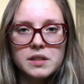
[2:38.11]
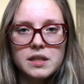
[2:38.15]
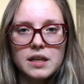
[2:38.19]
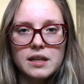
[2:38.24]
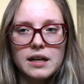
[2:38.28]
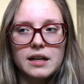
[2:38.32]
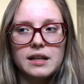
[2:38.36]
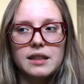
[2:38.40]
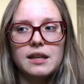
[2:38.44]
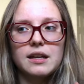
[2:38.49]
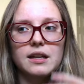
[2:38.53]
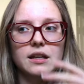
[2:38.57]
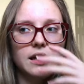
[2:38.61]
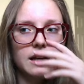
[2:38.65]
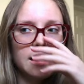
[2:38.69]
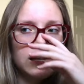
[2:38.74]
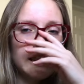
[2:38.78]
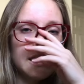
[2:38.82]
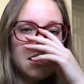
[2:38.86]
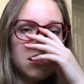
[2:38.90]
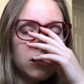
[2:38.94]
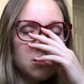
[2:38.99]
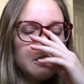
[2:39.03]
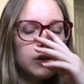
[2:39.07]
and I think in
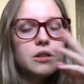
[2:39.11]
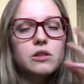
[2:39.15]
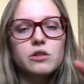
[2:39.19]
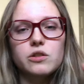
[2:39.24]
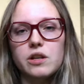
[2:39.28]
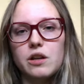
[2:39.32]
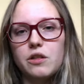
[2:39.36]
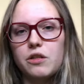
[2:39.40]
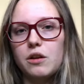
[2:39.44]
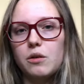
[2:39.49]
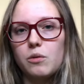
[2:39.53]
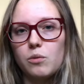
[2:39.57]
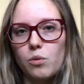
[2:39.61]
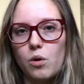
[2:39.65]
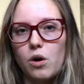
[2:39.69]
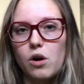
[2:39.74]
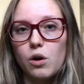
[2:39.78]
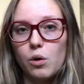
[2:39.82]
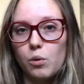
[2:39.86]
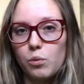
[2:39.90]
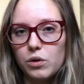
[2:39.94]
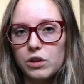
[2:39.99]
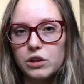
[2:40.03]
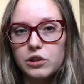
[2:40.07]
theory there's nothing
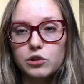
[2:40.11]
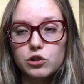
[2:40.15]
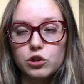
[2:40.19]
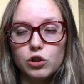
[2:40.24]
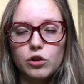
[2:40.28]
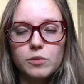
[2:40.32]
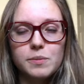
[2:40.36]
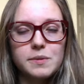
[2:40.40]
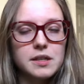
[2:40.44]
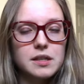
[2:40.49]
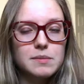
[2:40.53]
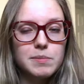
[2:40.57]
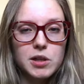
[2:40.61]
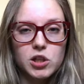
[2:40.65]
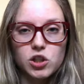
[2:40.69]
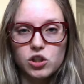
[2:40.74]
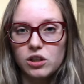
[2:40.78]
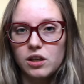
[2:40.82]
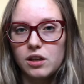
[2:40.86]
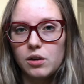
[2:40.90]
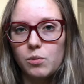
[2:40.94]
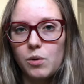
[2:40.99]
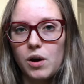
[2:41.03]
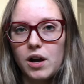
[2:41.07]
wrong with tropes,
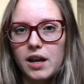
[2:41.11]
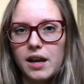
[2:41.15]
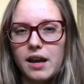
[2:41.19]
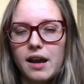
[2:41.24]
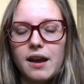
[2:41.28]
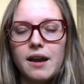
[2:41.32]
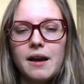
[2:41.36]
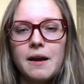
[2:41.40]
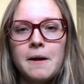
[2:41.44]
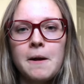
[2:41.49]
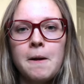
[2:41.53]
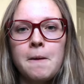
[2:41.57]
especially in YA,